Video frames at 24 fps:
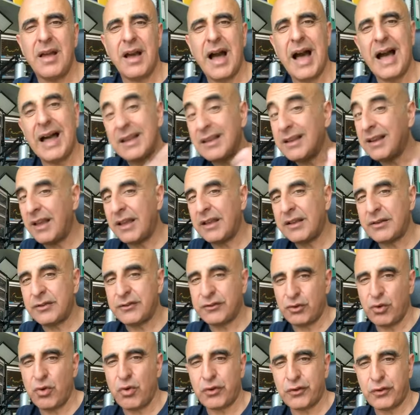unlike
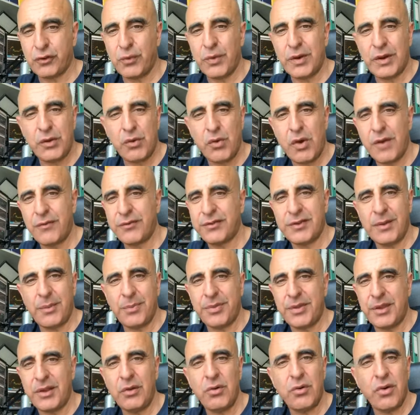stocks where you have
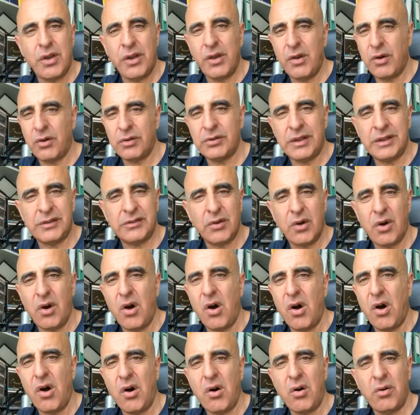something going on at
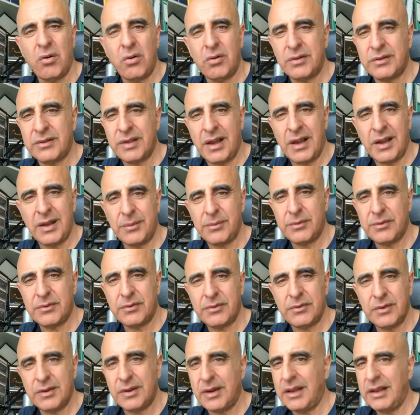all times,
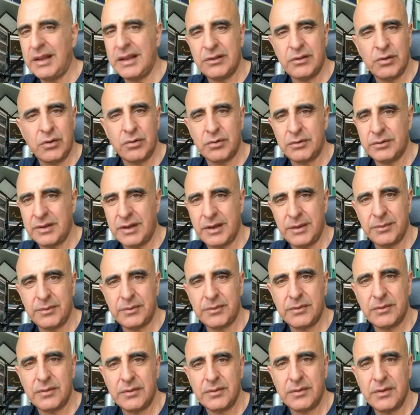really at all times.
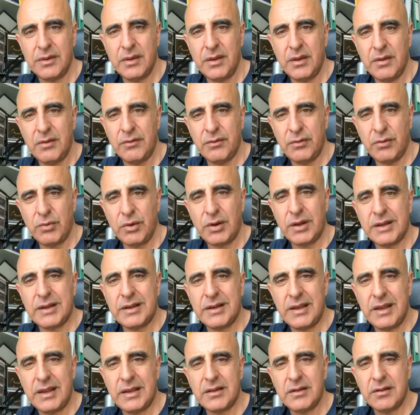If you want to
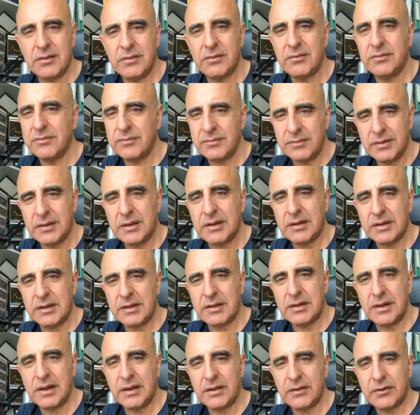click,
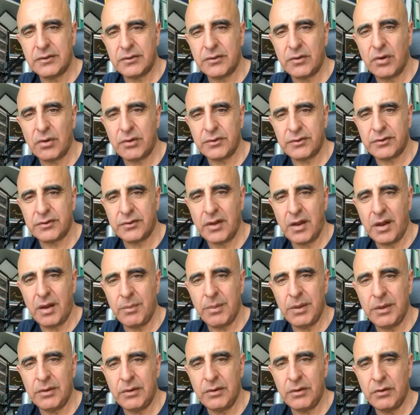click stocks. I
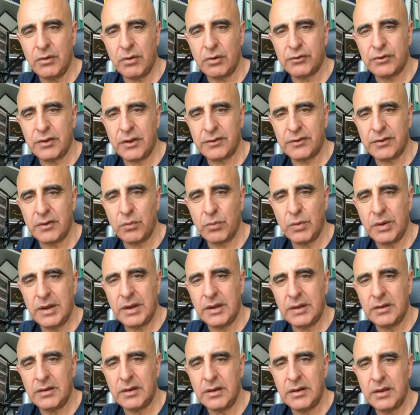mean, your chance in
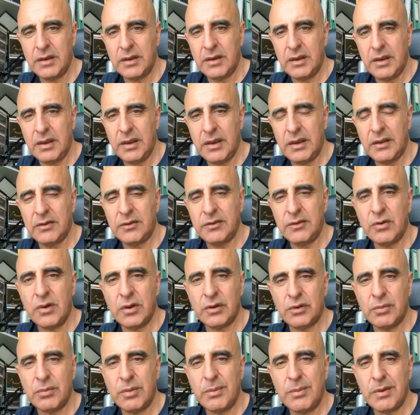winning is going
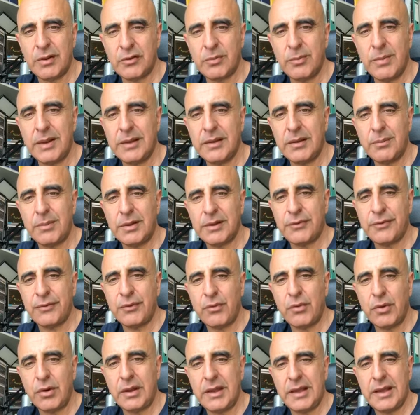to be much better. But if you
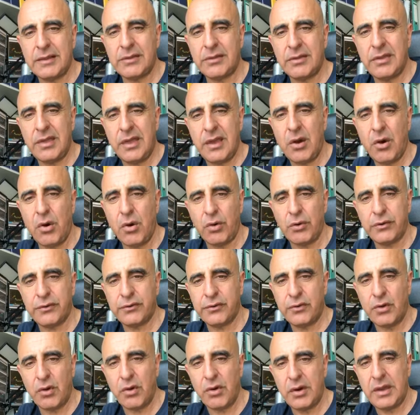want to get the whole
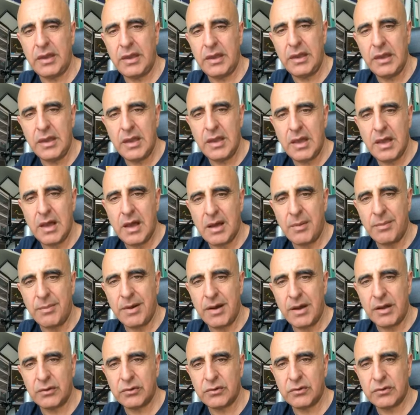story
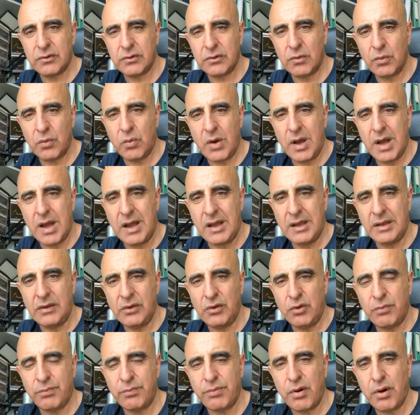about why,
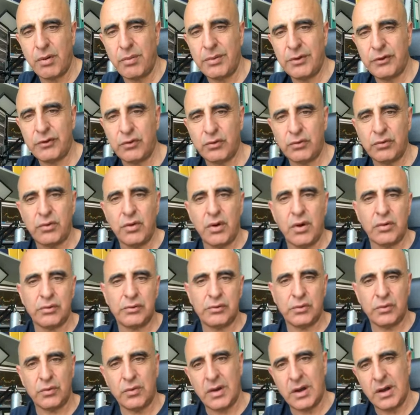you probably should go
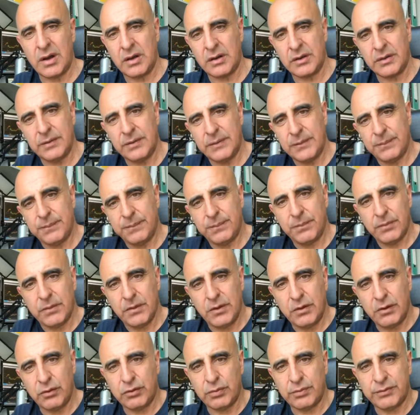to our
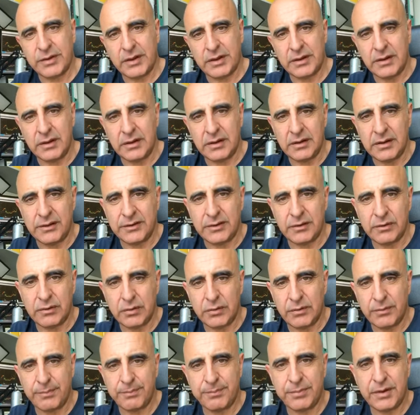YouTube channel and listen to
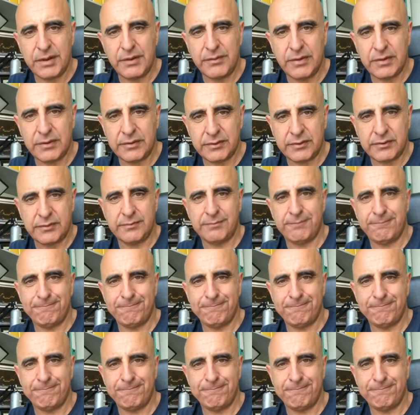the previous